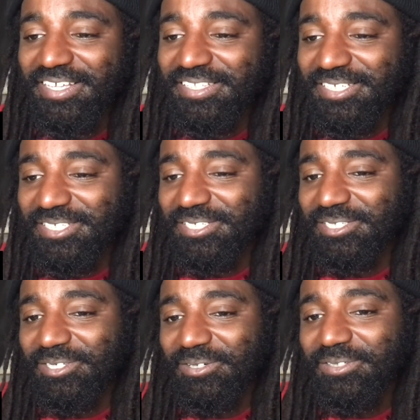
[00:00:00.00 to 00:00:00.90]
This
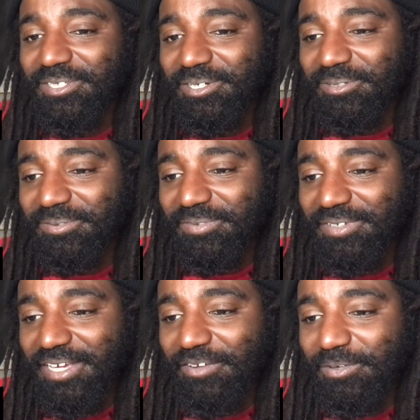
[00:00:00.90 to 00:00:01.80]
is so dope.
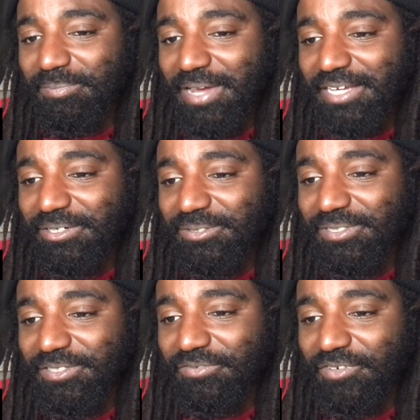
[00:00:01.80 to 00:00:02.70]
Everybody
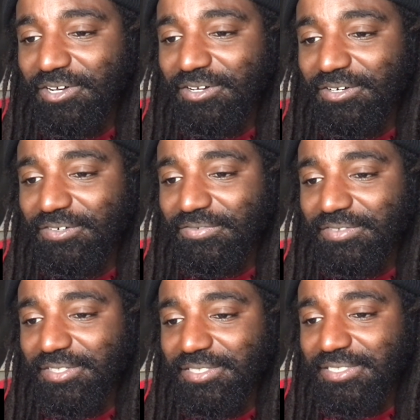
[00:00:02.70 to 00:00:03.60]
who's
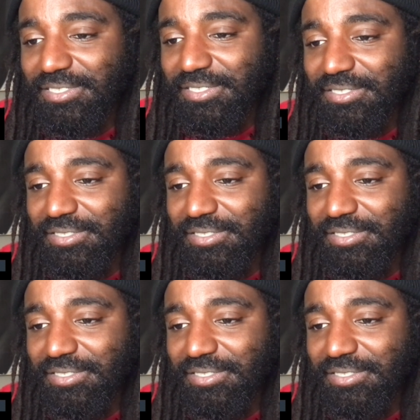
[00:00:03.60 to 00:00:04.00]
involved, let's see.